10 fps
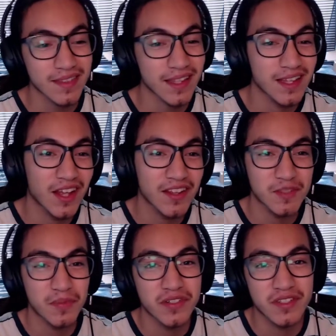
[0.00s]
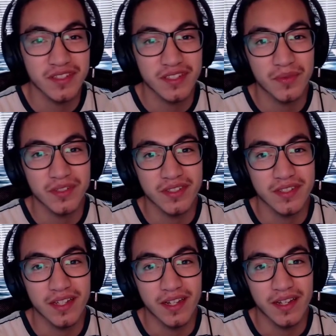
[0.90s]
A lot of these purchases were
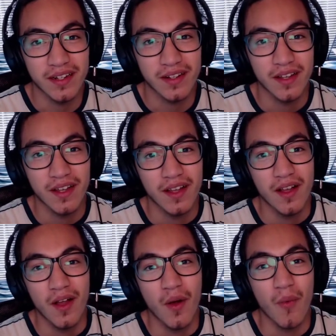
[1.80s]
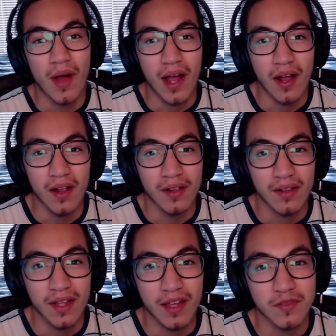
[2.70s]
just done
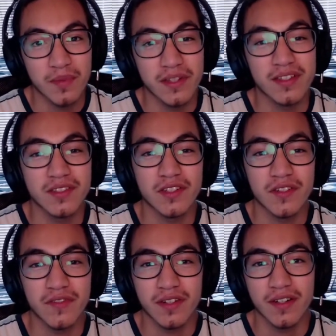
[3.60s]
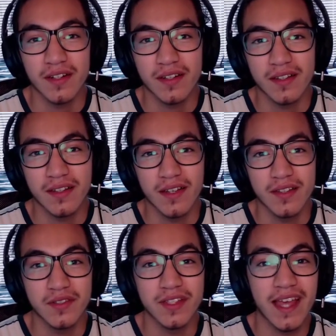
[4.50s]
while I was building the server
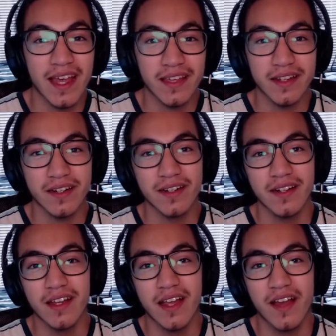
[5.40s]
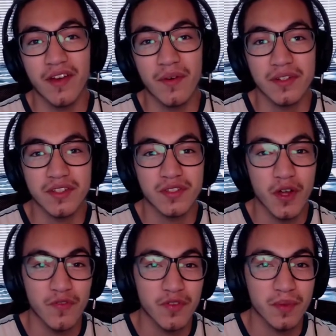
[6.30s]
to get here. If I would have just
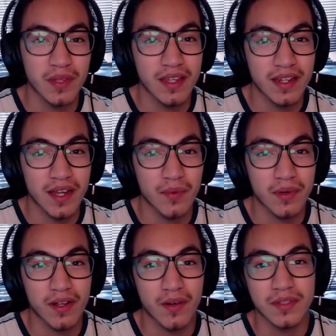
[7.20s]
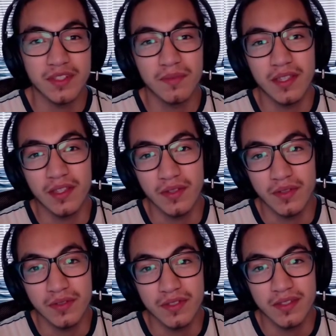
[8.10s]
known from the beginning, I would have gone with something
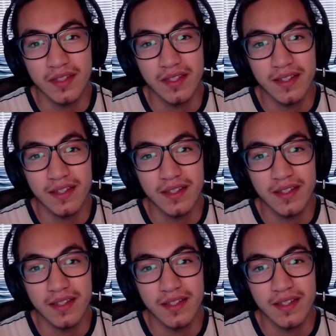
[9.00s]
used.